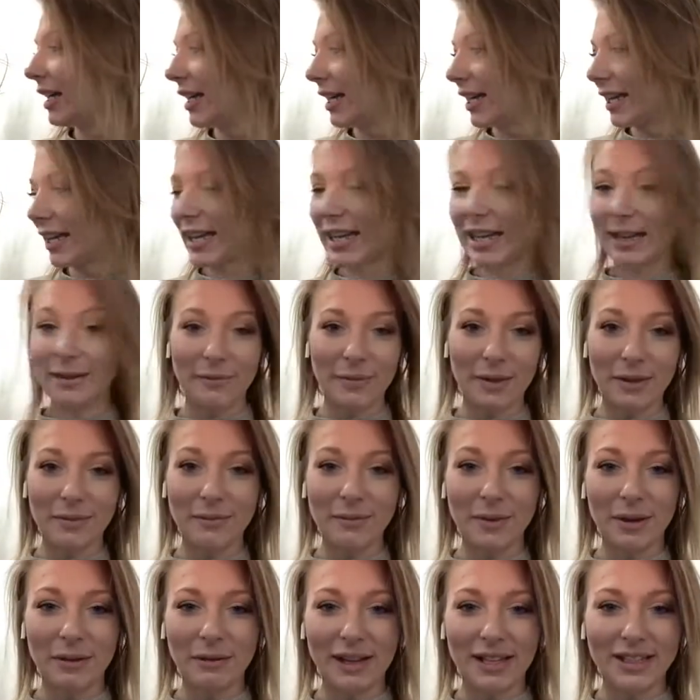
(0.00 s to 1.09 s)
keep the
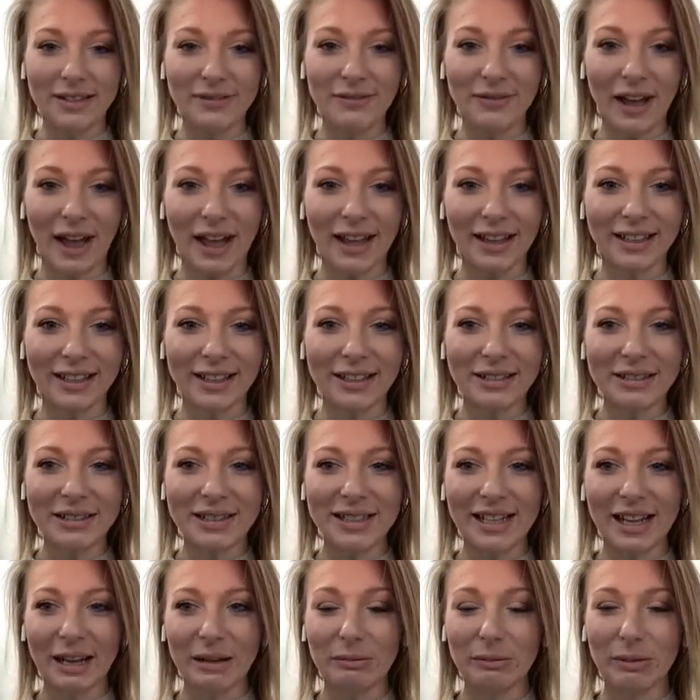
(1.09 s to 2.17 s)
Midwest values
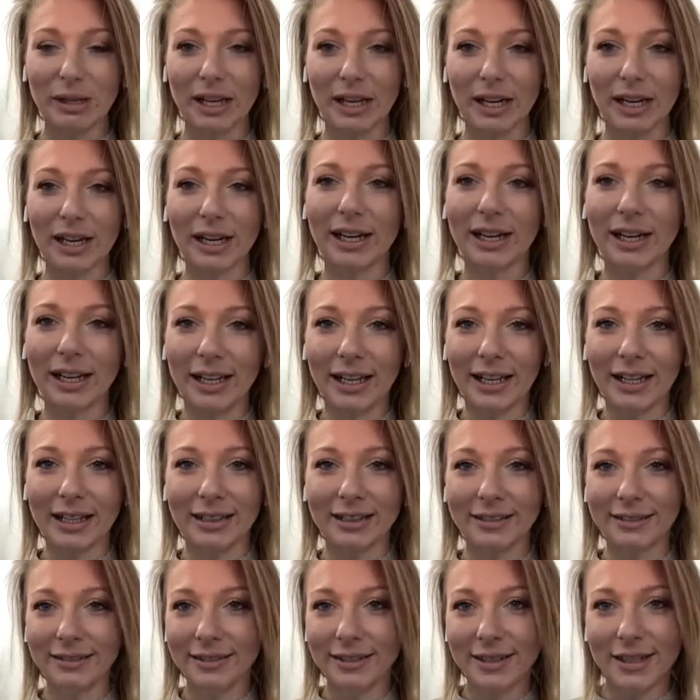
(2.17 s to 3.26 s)
here in
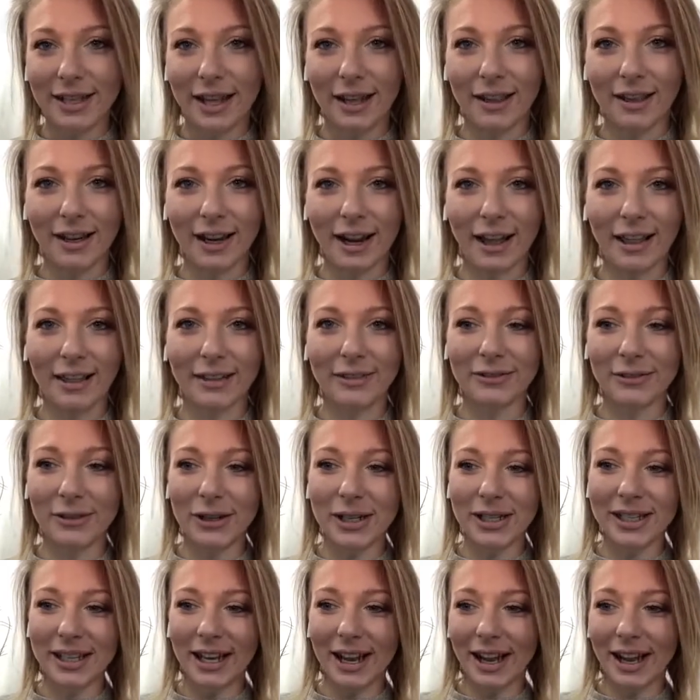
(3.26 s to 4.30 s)
Southern California.